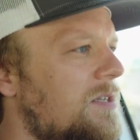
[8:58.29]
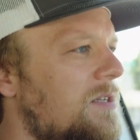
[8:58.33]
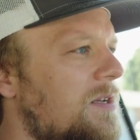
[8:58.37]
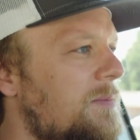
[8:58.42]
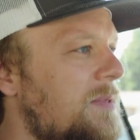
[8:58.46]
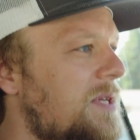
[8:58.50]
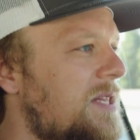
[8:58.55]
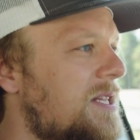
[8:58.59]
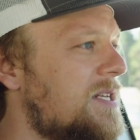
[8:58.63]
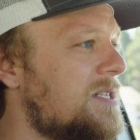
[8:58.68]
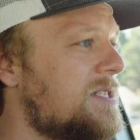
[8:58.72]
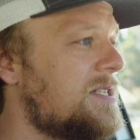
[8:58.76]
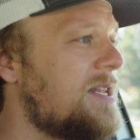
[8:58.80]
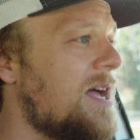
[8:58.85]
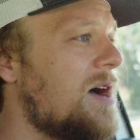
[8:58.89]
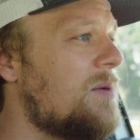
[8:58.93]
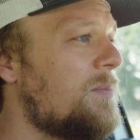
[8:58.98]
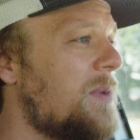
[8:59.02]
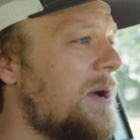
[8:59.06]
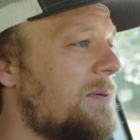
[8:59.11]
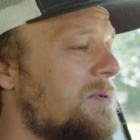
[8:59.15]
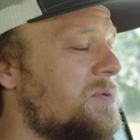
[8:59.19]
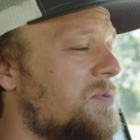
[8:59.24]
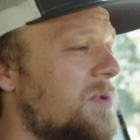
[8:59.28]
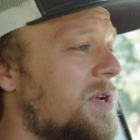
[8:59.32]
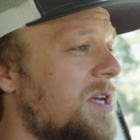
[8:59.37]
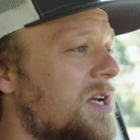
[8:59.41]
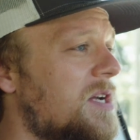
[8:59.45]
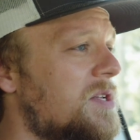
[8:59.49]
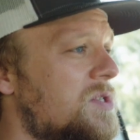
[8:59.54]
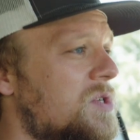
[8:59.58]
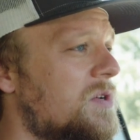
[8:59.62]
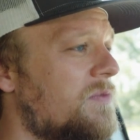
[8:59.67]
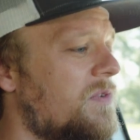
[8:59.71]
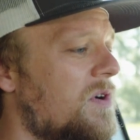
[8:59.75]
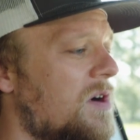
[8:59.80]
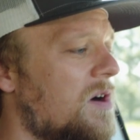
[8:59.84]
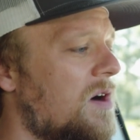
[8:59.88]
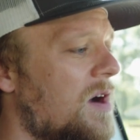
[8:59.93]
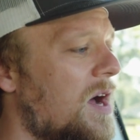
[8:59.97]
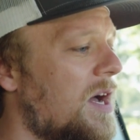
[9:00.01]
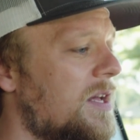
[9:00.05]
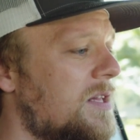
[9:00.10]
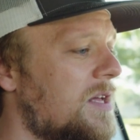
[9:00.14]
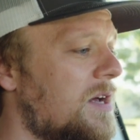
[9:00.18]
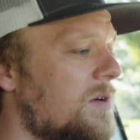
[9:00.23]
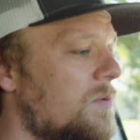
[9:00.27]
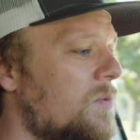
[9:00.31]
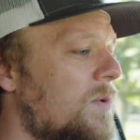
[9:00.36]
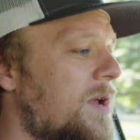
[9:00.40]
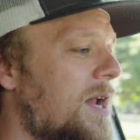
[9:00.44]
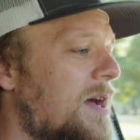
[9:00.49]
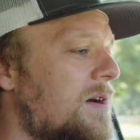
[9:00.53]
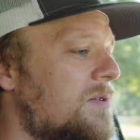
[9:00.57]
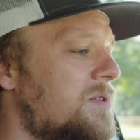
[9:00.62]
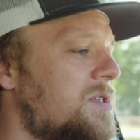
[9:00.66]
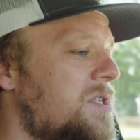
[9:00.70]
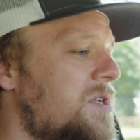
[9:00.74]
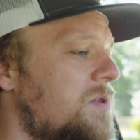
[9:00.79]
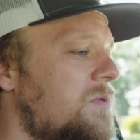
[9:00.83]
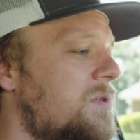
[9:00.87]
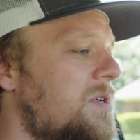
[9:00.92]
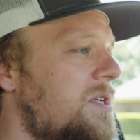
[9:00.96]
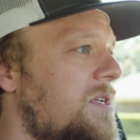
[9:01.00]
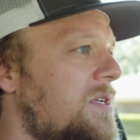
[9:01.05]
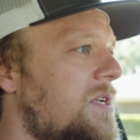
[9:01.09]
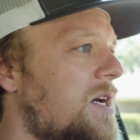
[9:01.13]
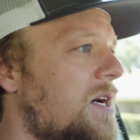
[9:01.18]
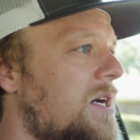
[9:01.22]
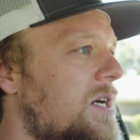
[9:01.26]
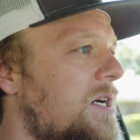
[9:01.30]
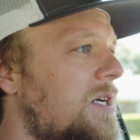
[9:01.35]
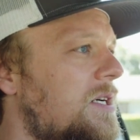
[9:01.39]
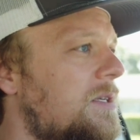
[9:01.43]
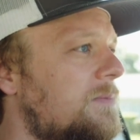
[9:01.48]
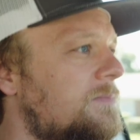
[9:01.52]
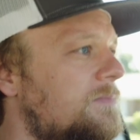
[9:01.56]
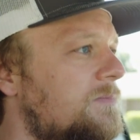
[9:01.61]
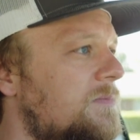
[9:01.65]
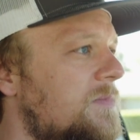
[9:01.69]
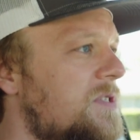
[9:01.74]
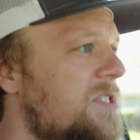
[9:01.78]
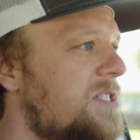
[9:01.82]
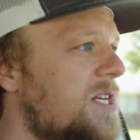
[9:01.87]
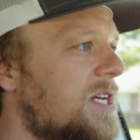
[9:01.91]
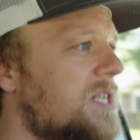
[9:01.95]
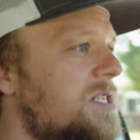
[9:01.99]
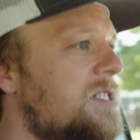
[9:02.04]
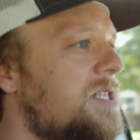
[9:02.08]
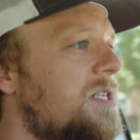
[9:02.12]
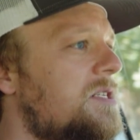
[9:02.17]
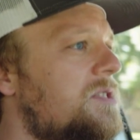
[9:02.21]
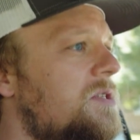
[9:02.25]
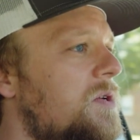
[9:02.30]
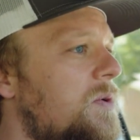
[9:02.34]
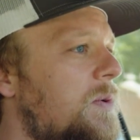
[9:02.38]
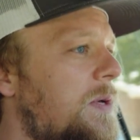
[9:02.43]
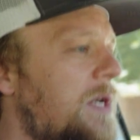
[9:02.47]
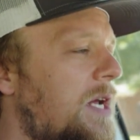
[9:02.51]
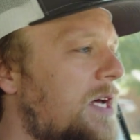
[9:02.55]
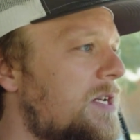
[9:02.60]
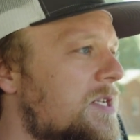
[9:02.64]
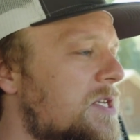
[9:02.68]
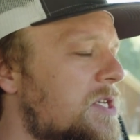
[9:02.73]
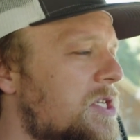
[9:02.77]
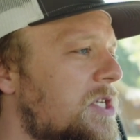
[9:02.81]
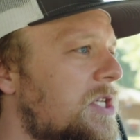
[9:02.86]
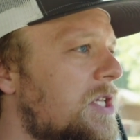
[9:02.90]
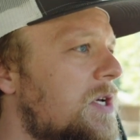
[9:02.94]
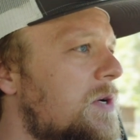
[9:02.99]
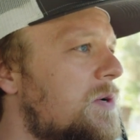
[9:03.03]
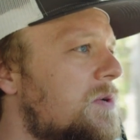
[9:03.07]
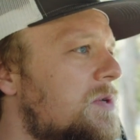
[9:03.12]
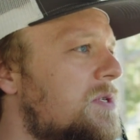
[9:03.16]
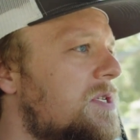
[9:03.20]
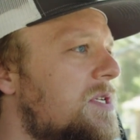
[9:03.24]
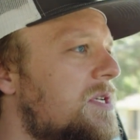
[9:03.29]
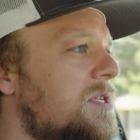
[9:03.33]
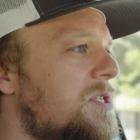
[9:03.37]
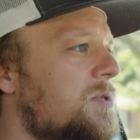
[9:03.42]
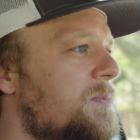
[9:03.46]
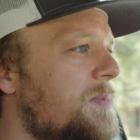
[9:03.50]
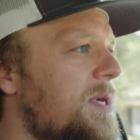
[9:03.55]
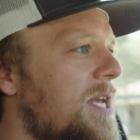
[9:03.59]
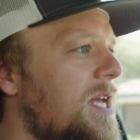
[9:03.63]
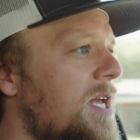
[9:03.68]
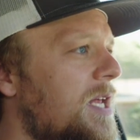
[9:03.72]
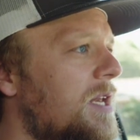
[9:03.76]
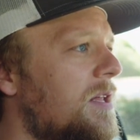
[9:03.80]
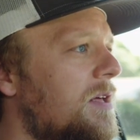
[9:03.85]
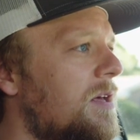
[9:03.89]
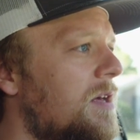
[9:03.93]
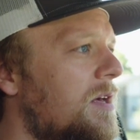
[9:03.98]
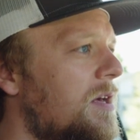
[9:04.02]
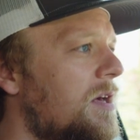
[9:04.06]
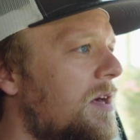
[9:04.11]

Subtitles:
I mean, this downpipe's pretty good so far. When I was doing 60 to an undisclosed speed,